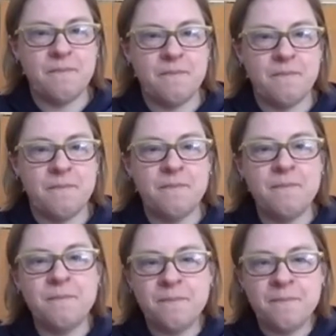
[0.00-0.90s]

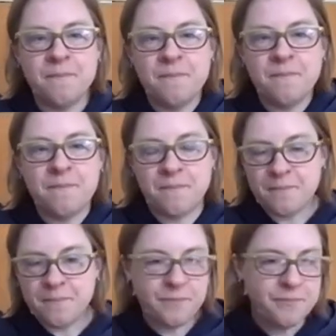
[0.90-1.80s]

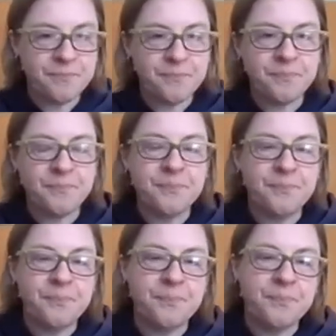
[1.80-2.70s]

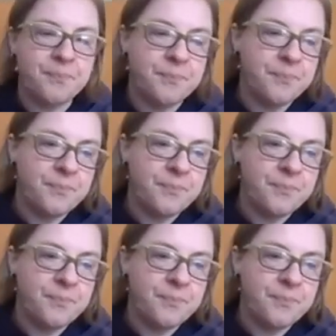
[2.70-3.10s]
The person shown says nothing.